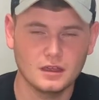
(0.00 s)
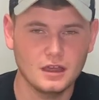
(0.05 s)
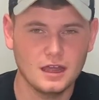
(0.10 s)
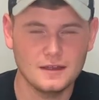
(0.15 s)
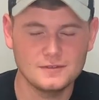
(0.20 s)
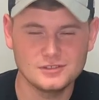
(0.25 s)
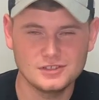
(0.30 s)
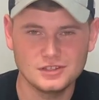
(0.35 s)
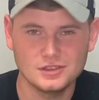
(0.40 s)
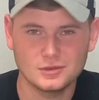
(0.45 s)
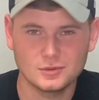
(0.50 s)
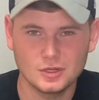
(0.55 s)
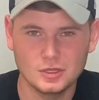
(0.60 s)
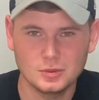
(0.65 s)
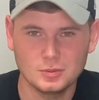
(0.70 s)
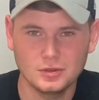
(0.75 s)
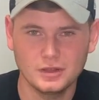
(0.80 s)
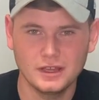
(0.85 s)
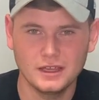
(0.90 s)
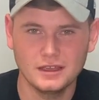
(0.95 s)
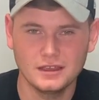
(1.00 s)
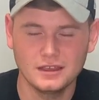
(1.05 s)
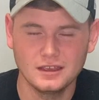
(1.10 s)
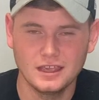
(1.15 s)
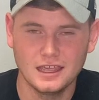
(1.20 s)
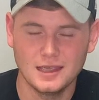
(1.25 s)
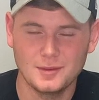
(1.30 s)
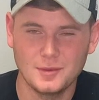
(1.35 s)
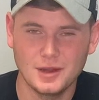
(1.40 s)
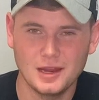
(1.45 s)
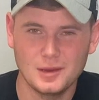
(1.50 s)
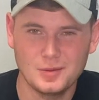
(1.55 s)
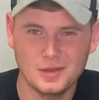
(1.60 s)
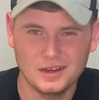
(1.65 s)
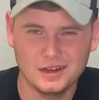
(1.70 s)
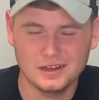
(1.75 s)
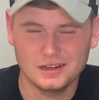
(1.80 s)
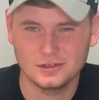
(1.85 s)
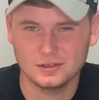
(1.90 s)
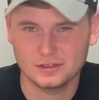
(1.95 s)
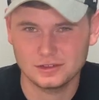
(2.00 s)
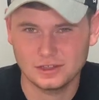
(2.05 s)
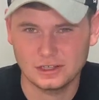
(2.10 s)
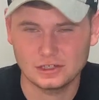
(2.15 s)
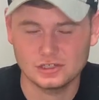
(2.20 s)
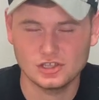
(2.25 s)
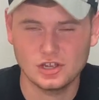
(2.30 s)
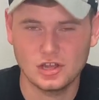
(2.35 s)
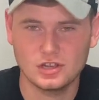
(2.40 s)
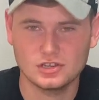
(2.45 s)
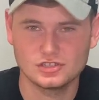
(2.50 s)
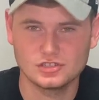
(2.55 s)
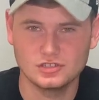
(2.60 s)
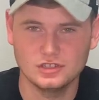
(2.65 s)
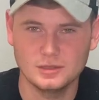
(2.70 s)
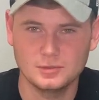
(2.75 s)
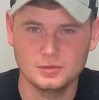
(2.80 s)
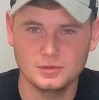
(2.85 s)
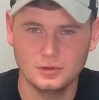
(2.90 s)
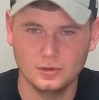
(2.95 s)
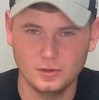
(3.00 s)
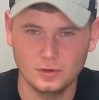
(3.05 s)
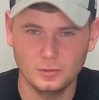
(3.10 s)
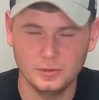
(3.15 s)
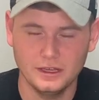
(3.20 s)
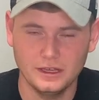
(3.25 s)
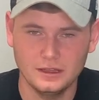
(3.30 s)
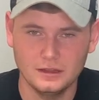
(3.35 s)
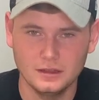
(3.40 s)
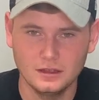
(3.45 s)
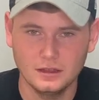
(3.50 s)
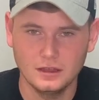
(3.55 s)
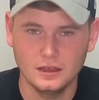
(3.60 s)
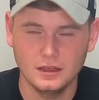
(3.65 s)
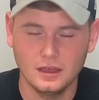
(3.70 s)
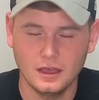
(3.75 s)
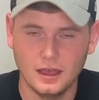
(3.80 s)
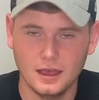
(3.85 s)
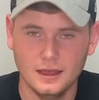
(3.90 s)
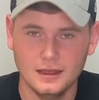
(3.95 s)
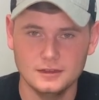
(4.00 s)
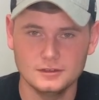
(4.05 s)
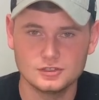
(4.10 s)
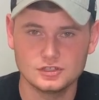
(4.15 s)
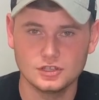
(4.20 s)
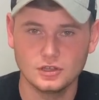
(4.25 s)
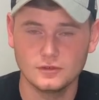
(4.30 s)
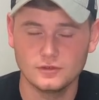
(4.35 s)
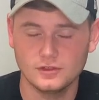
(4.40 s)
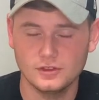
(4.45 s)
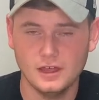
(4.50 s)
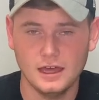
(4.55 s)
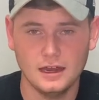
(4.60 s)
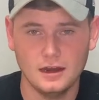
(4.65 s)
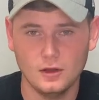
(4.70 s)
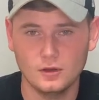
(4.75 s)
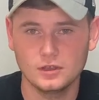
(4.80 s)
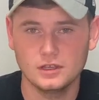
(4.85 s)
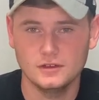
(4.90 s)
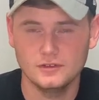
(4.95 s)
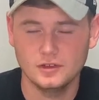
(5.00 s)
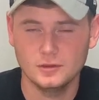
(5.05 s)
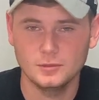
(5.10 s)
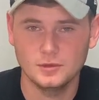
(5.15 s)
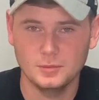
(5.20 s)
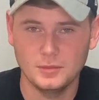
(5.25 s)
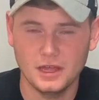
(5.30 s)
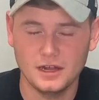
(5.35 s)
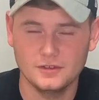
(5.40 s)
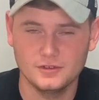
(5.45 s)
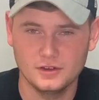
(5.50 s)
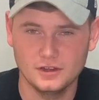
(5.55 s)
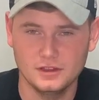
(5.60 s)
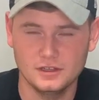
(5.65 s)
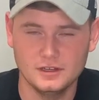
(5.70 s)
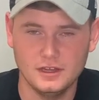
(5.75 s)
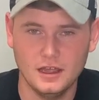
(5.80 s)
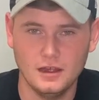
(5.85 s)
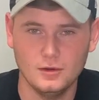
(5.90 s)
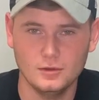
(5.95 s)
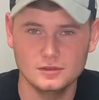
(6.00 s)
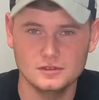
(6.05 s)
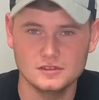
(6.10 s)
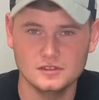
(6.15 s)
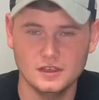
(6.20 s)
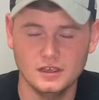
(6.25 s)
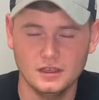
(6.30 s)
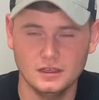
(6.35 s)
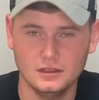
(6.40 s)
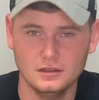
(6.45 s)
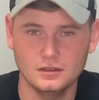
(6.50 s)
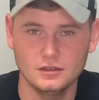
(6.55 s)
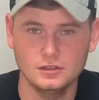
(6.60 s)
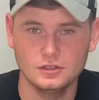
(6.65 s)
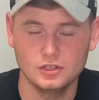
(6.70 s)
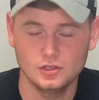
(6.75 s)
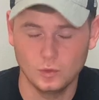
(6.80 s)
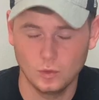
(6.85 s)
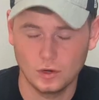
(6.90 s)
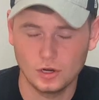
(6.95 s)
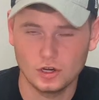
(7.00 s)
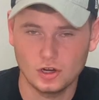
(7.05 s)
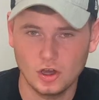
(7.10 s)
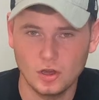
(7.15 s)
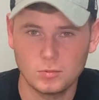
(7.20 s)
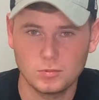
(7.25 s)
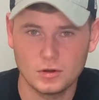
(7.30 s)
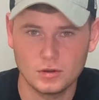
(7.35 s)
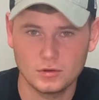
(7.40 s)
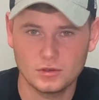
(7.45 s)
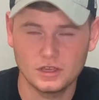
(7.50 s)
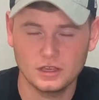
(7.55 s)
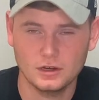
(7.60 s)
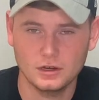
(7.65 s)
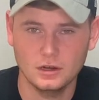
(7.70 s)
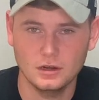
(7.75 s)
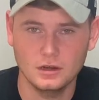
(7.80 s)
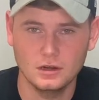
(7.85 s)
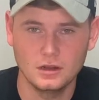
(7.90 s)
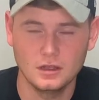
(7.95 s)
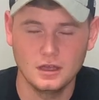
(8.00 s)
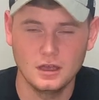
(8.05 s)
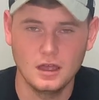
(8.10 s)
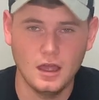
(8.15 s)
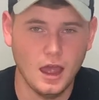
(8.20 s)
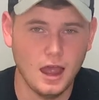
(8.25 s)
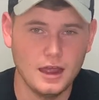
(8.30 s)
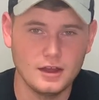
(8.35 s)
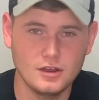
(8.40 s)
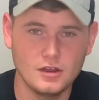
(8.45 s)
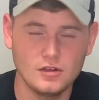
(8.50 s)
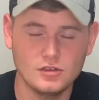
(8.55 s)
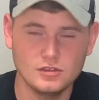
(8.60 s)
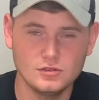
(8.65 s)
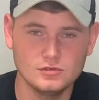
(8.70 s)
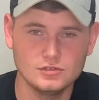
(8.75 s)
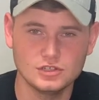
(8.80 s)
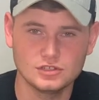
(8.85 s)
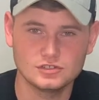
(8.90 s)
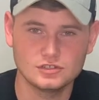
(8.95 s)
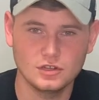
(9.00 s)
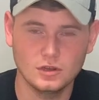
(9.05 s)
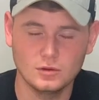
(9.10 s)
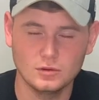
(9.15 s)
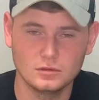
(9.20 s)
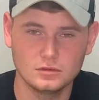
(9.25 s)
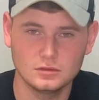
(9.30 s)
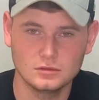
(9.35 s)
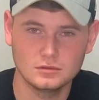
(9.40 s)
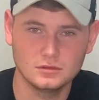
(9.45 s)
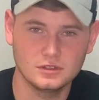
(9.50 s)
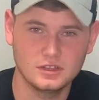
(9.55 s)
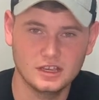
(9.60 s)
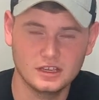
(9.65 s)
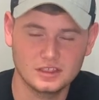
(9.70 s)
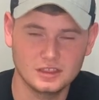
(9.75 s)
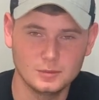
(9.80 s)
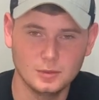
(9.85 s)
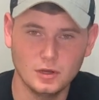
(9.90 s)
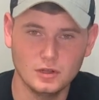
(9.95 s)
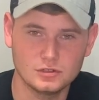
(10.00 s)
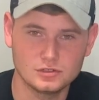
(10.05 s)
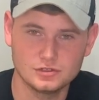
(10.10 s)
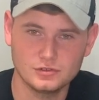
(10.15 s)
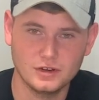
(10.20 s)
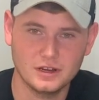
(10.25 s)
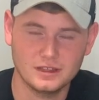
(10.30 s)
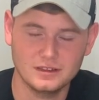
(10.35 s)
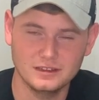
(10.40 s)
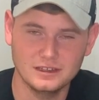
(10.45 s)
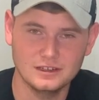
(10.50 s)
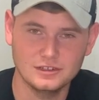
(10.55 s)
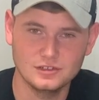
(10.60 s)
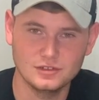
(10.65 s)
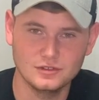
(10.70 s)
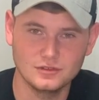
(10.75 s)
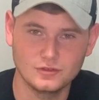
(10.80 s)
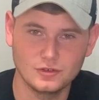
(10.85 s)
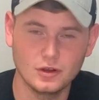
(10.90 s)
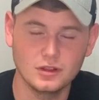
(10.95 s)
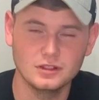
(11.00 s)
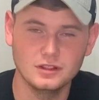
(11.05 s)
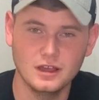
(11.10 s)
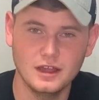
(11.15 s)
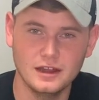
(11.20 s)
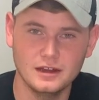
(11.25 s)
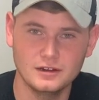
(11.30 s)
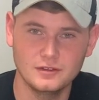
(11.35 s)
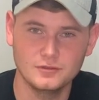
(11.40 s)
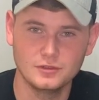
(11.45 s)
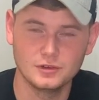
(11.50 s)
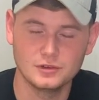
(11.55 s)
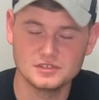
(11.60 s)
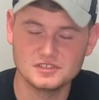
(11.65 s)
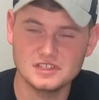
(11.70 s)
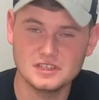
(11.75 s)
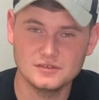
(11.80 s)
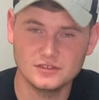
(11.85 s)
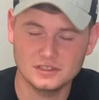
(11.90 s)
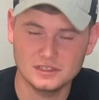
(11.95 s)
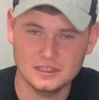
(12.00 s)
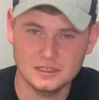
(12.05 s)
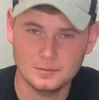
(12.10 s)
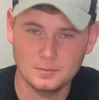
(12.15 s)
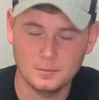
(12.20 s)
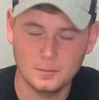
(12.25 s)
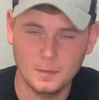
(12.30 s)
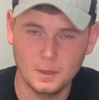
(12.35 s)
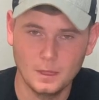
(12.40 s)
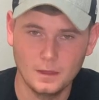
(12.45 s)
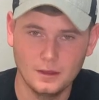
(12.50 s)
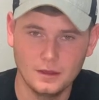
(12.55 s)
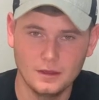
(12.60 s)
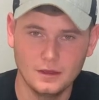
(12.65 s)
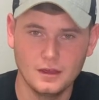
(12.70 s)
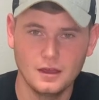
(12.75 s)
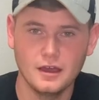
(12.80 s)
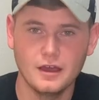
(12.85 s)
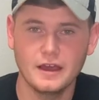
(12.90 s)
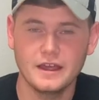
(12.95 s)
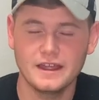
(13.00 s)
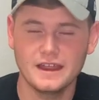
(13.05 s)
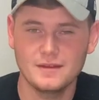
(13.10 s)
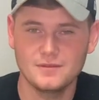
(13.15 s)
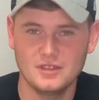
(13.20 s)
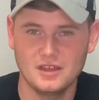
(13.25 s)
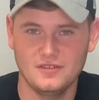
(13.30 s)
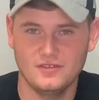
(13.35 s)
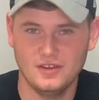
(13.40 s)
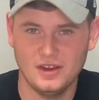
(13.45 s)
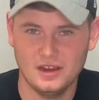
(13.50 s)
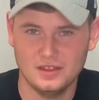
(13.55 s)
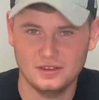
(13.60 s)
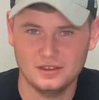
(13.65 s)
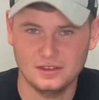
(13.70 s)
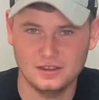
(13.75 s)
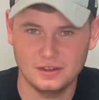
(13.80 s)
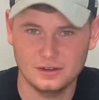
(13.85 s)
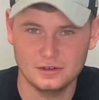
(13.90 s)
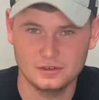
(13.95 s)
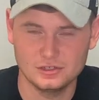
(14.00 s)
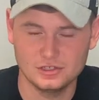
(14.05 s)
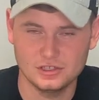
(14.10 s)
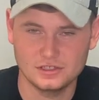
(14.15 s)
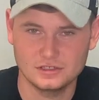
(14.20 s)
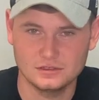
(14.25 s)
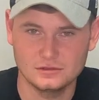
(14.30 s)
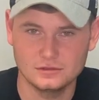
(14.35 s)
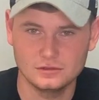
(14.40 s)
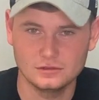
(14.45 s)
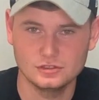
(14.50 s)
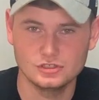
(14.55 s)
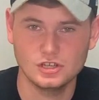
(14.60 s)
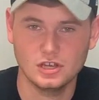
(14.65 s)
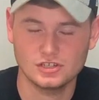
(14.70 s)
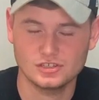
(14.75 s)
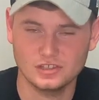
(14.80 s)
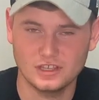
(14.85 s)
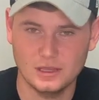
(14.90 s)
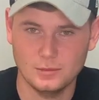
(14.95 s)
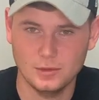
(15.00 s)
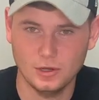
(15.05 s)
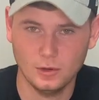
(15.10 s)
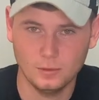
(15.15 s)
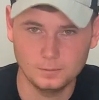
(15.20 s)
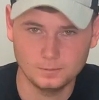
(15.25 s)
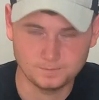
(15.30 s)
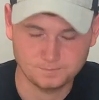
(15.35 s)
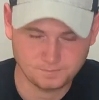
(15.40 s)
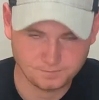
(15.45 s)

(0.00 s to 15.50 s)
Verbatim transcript: I've seen the replay. In my opinion, it looked like Josh slipped a little bit, and so for that, I'll give him the benefit of the doubt and say you were an All-Pro kicker. I know you just don't kick the ball directly into the front line of the receiving team. I have that faith in kicker Josh Lambo.